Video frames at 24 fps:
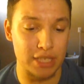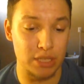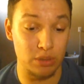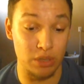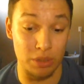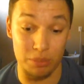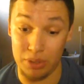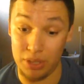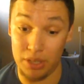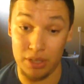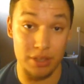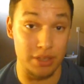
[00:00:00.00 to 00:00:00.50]
to
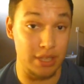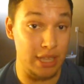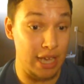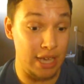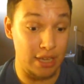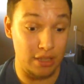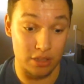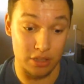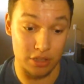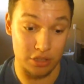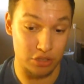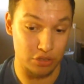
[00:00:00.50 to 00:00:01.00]
it, but other than
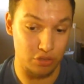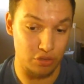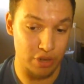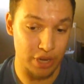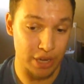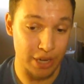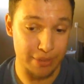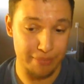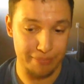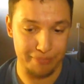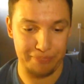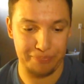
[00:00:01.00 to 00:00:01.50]
that, looks
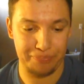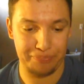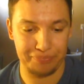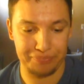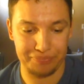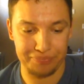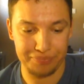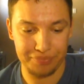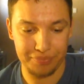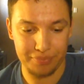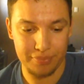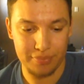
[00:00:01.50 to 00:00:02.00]
great.
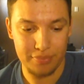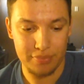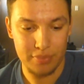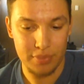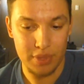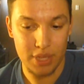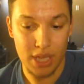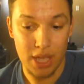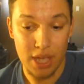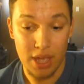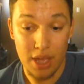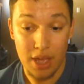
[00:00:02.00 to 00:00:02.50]

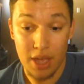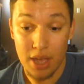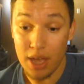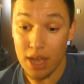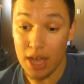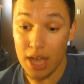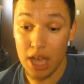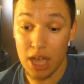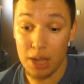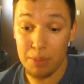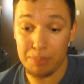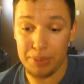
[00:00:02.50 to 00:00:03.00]

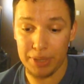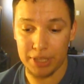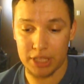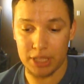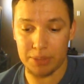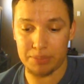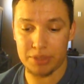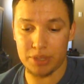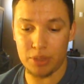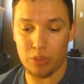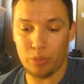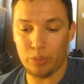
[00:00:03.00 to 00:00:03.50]
And picked
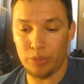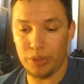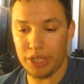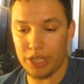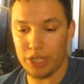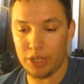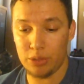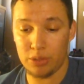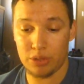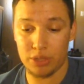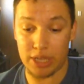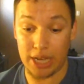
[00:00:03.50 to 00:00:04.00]
up some Wii
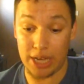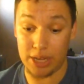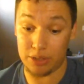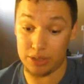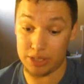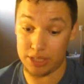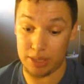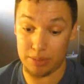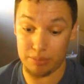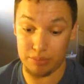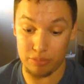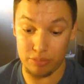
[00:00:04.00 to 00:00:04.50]
U
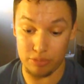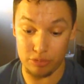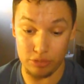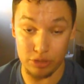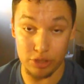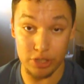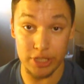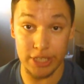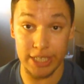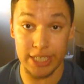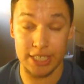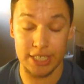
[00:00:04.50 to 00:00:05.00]
titles that I'm
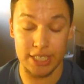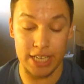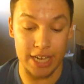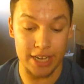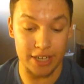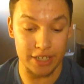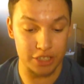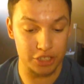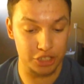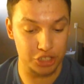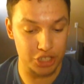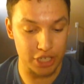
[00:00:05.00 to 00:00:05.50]
really
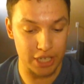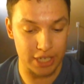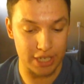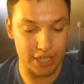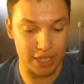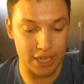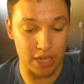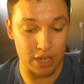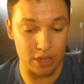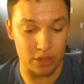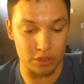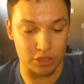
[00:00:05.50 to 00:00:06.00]
excited to check
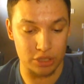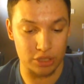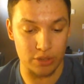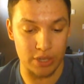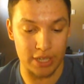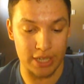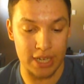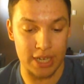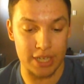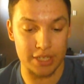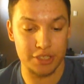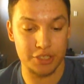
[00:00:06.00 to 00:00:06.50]
out. So I
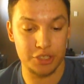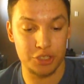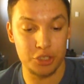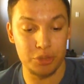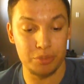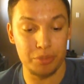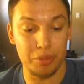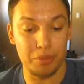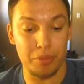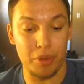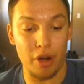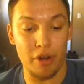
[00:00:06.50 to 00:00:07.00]
got
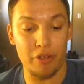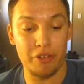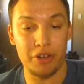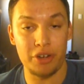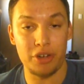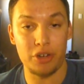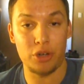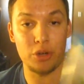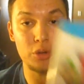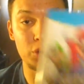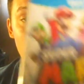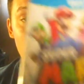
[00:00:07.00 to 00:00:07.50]
Super Mario